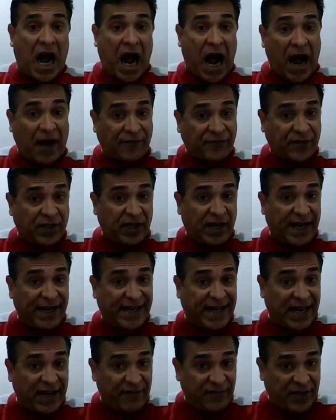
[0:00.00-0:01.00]
After I
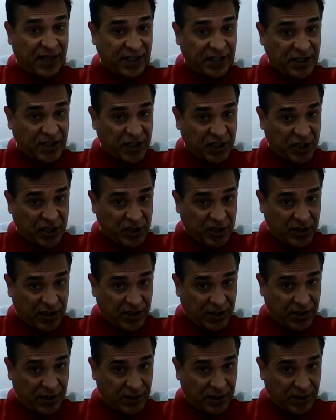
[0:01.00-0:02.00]
gave that
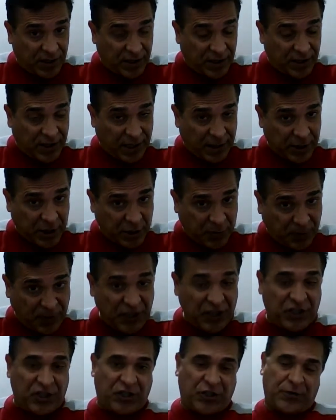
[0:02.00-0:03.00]

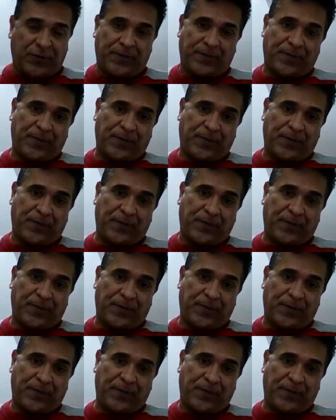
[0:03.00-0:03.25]
speech,